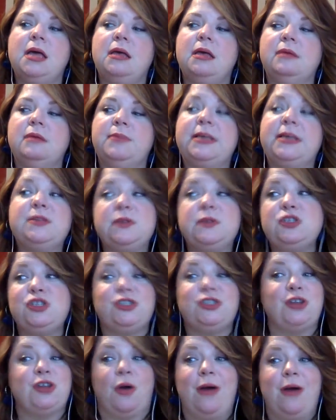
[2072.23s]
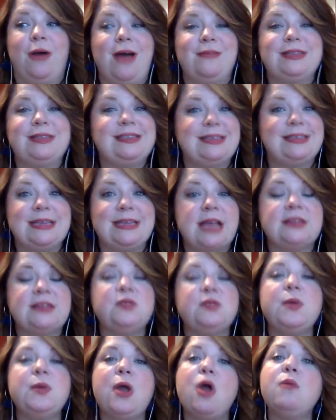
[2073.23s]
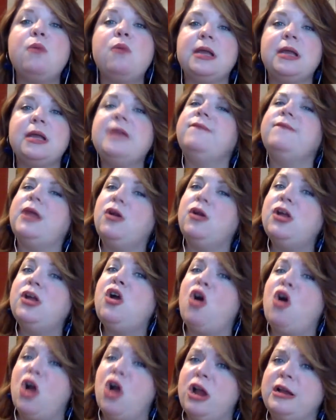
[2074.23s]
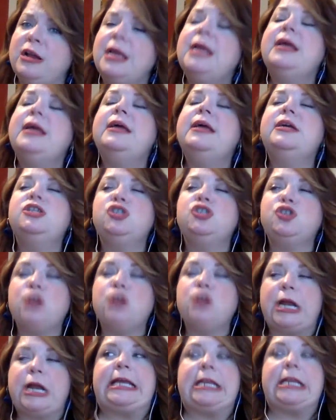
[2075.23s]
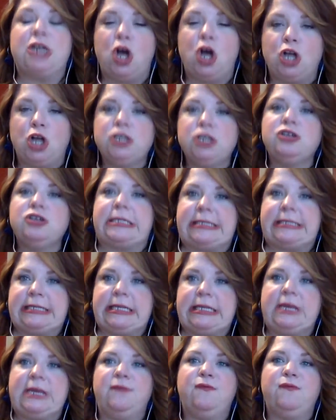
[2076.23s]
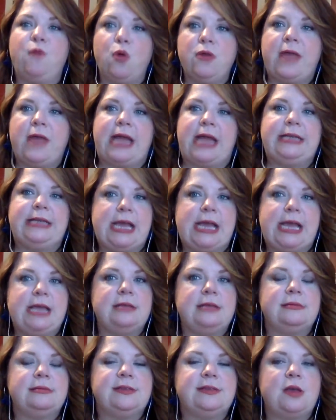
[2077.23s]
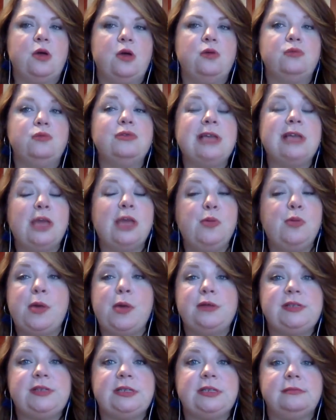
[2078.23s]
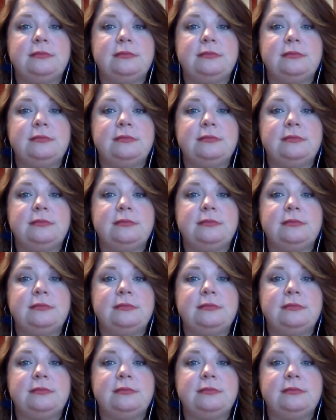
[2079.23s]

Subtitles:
because we just don't have a city yet. So we are working very hard to try to get an alternate city for that date. So we'll keep you posted.